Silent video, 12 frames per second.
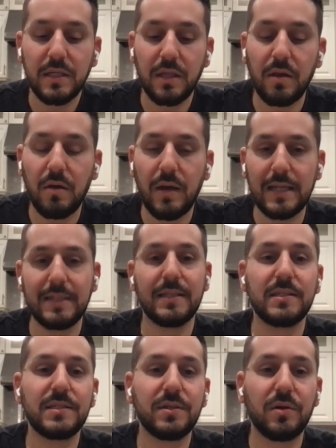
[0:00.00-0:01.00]
you know, I'd
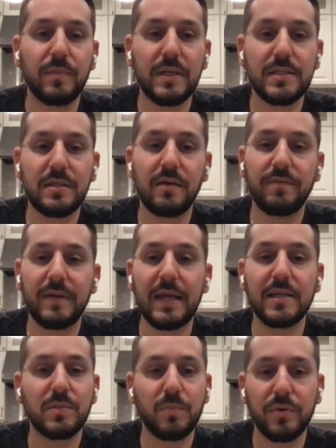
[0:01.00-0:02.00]
consider myself an
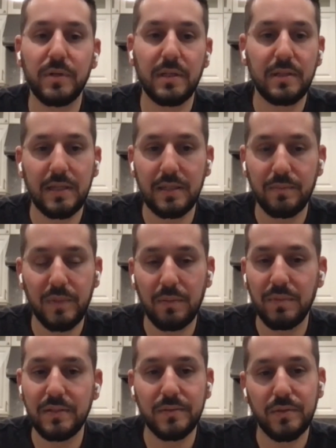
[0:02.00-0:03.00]
expert at like
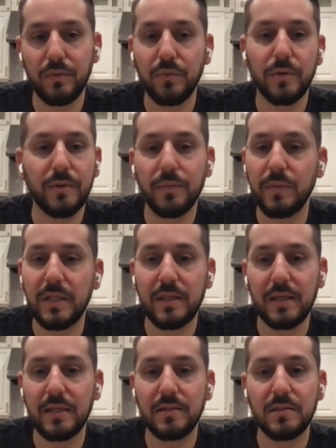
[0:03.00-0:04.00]
maybe two or three
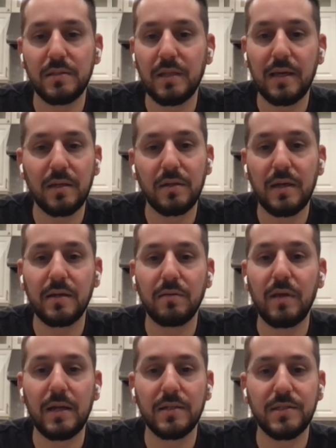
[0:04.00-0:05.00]
things, not, not
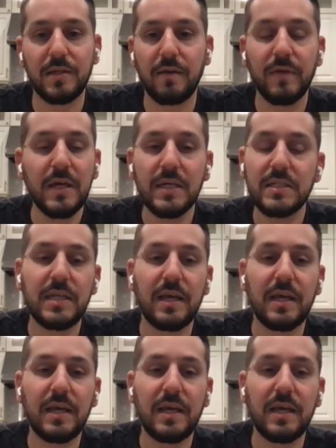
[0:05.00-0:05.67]
a lot of stuff